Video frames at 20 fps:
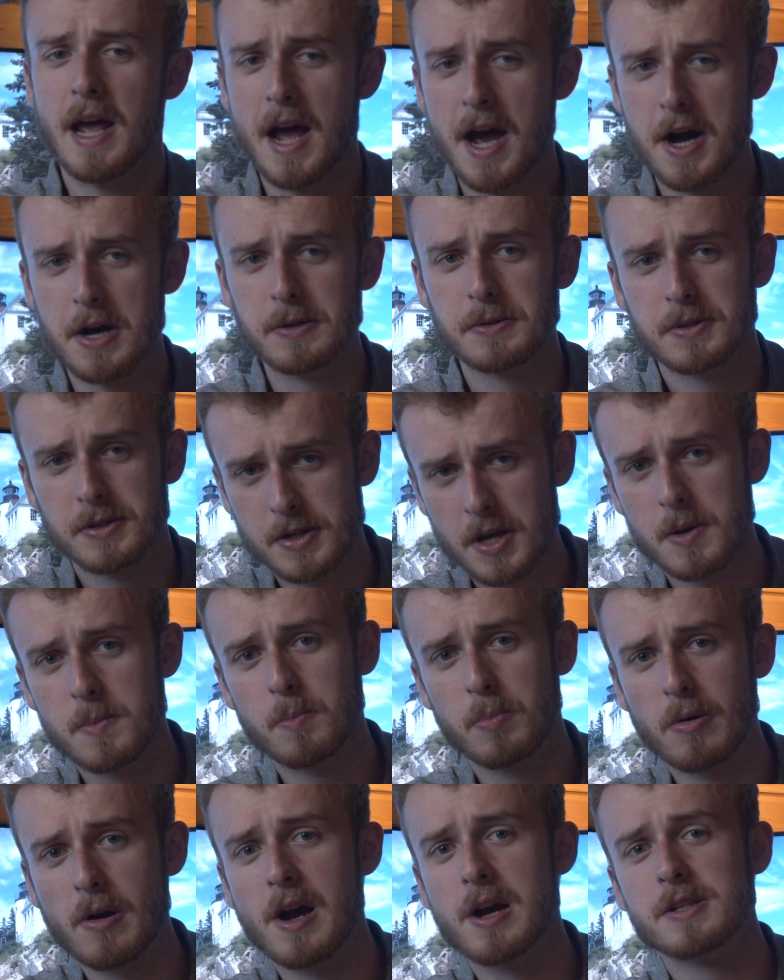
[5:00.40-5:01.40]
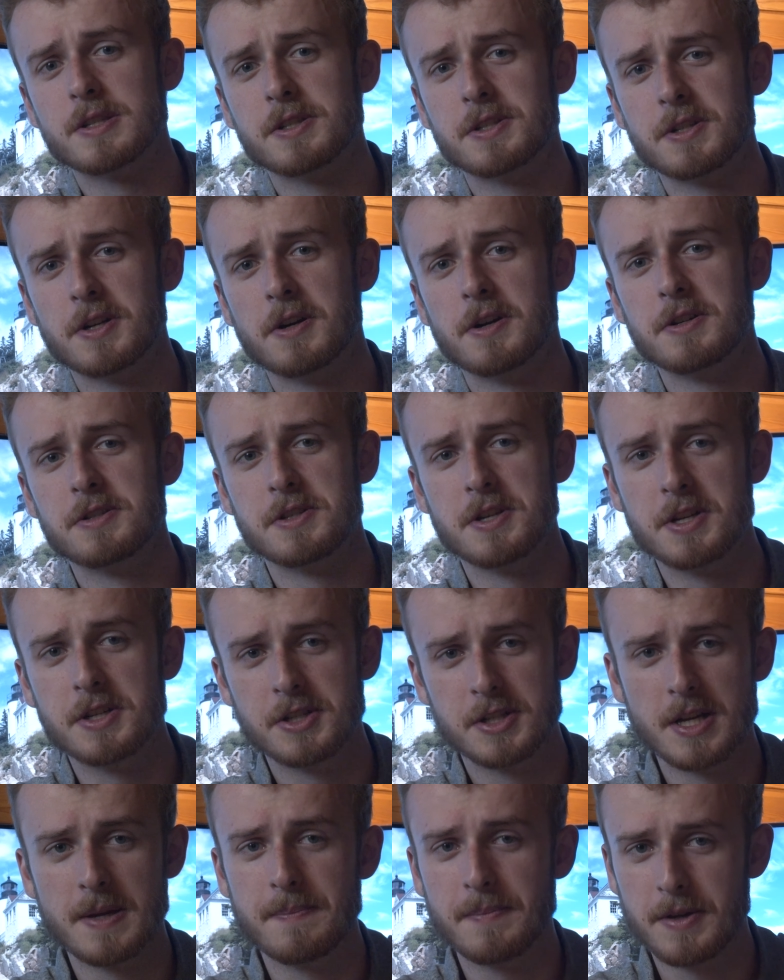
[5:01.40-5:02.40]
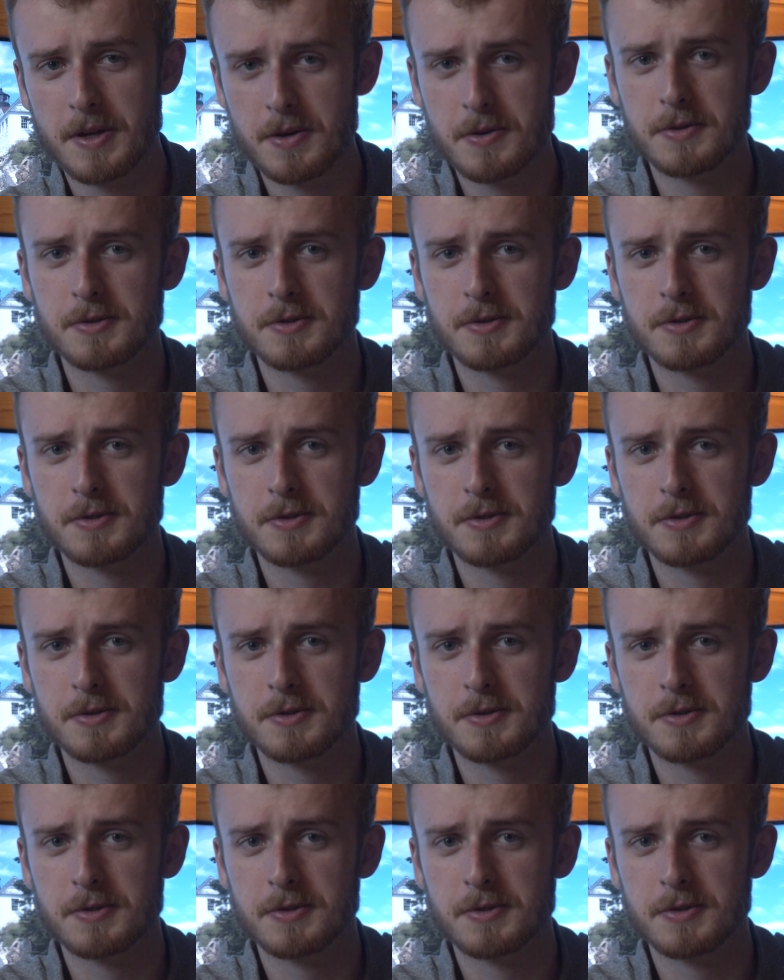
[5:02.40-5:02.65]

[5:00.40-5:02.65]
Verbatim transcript: how some processors and G P